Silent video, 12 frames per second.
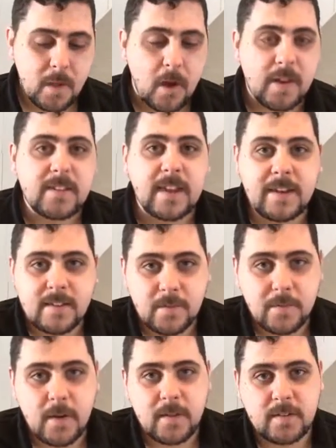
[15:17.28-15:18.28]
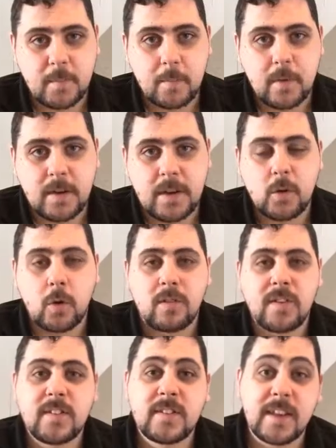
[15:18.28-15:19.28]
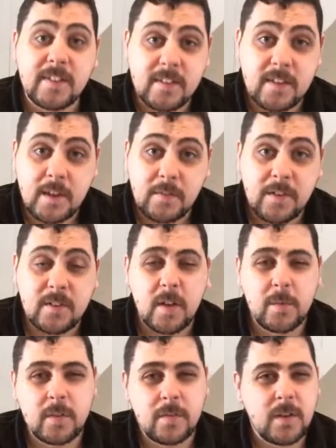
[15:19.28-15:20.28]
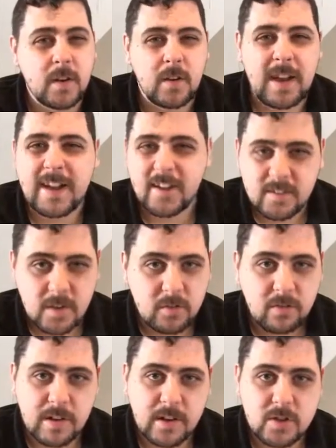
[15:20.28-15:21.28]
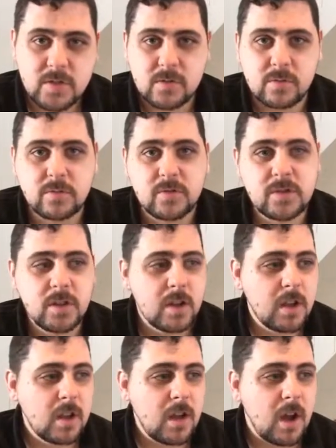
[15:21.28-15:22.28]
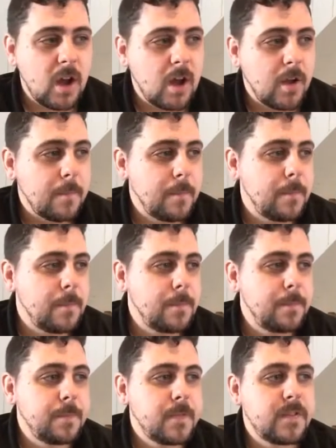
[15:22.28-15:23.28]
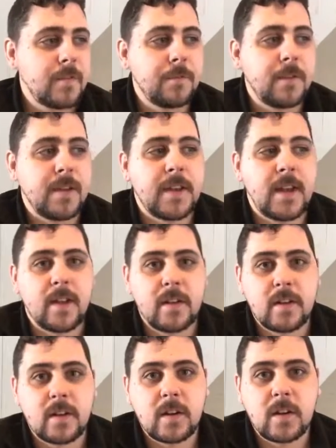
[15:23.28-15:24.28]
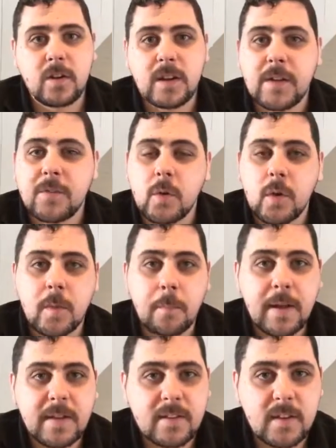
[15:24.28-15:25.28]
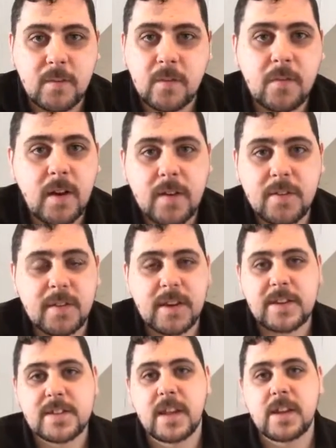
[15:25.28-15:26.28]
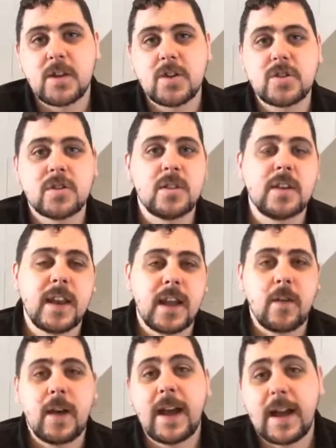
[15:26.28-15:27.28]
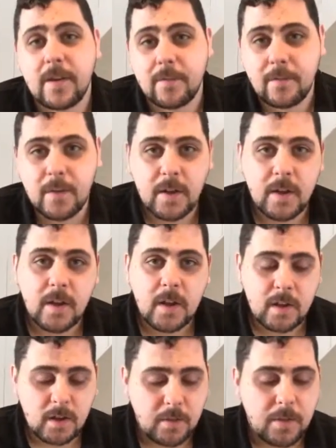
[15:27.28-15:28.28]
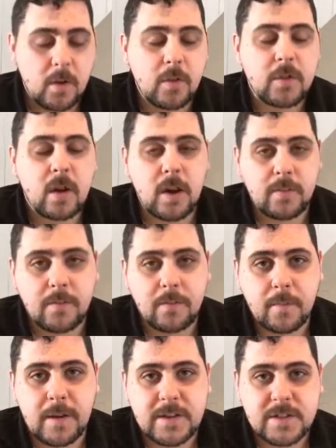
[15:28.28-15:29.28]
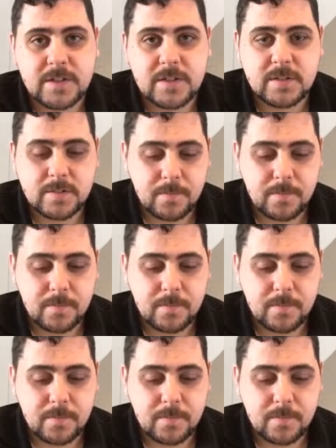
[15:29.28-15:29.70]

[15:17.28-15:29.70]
identify somebody or is sensitive in terms of access credentials, something that could give you a competitive advantage that you shouldn't now have, those kind of information.